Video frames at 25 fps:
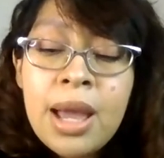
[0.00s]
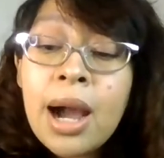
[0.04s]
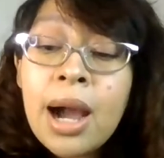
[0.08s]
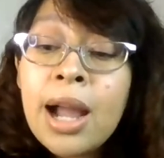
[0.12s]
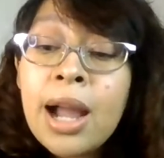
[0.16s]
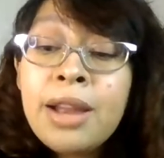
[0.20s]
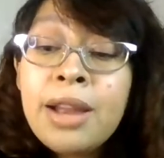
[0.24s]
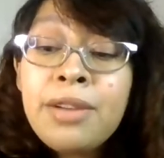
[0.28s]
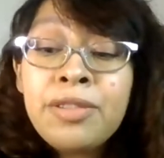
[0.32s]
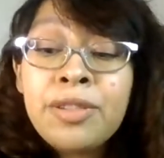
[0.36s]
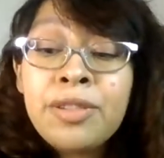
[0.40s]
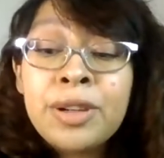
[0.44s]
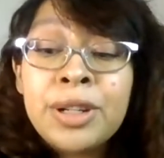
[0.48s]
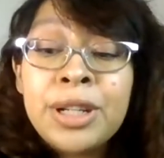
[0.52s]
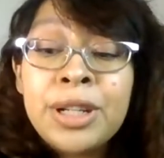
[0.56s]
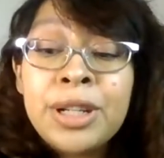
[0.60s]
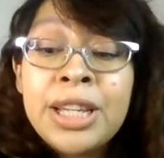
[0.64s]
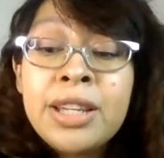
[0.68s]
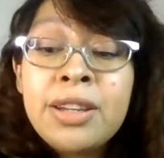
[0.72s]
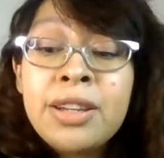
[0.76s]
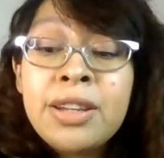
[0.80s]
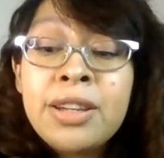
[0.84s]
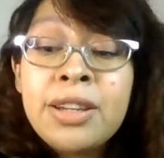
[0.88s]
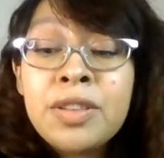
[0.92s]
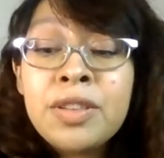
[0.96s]
I
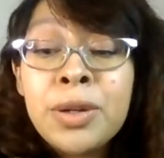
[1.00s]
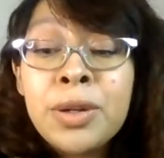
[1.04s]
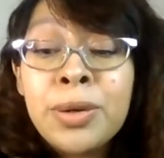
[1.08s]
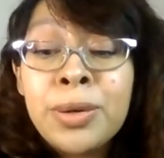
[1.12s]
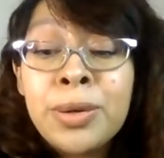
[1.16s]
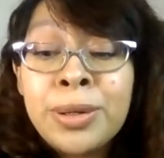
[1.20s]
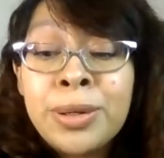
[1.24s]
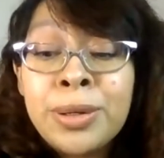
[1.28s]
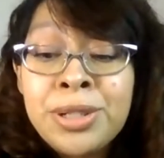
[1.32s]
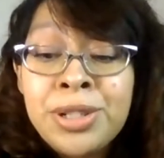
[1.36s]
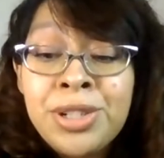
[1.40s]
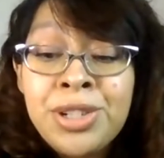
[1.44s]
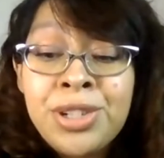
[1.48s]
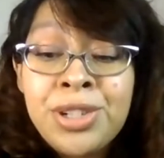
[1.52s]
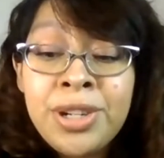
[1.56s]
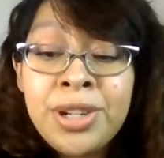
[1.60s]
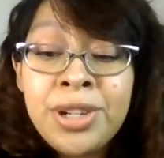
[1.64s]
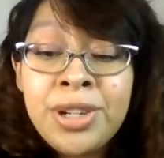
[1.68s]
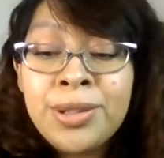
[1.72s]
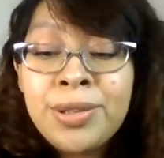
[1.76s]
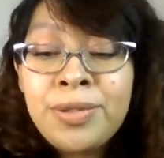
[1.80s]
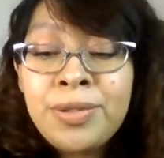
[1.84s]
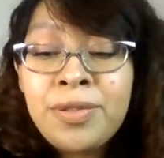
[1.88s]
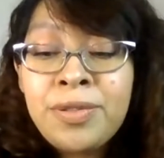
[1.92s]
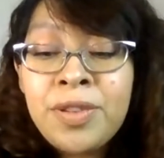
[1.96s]
forgive your
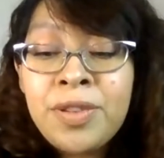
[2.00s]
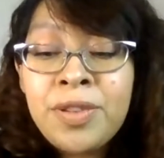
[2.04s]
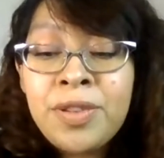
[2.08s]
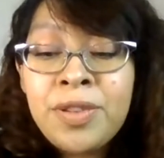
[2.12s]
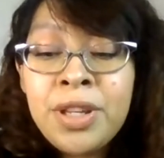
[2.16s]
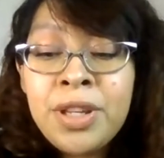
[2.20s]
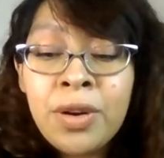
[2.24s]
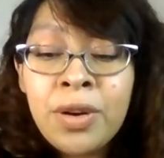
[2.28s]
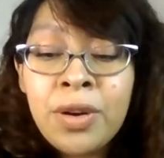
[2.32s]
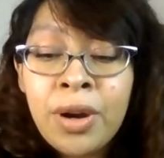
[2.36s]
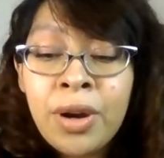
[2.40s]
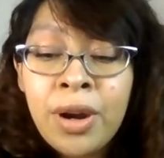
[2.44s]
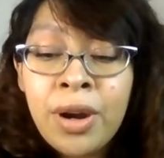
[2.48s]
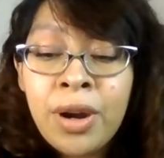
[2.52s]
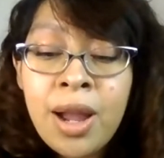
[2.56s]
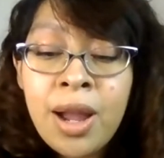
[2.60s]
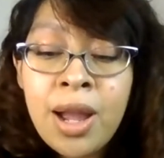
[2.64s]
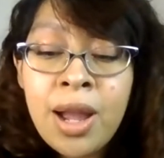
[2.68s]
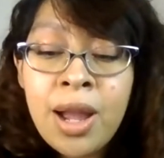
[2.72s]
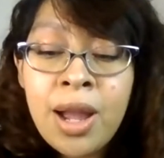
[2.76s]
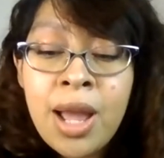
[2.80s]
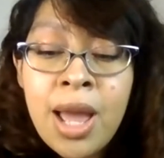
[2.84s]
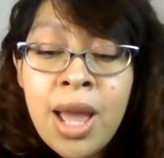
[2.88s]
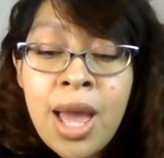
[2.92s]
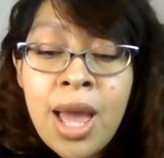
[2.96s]
jungle fever